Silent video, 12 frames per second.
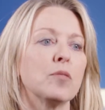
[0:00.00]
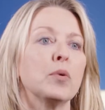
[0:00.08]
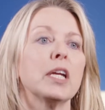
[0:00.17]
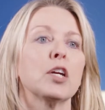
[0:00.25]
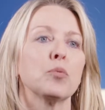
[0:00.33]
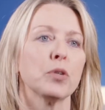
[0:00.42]

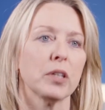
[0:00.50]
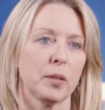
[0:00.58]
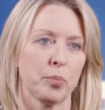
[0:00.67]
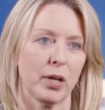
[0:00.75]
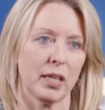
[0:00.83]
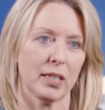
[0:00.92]
we could really
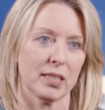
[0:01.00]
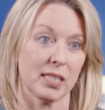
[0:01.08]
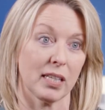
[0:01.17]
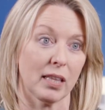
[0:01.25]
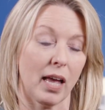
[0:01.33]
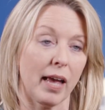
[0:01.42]
bring this
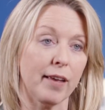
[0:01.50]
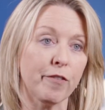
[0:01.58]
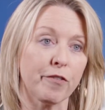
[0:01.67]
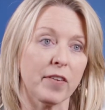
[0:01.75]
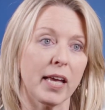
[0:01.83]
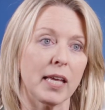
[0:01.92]
to
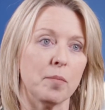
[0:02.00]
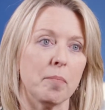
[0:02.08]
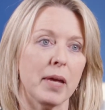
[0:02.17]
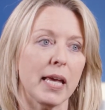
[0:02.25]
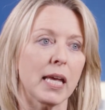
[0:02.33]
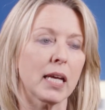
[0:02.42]
life and
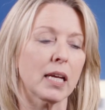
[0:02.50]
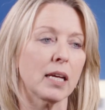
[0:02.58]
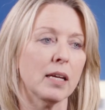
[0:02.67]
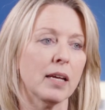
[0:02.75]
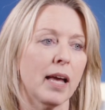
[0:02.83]
make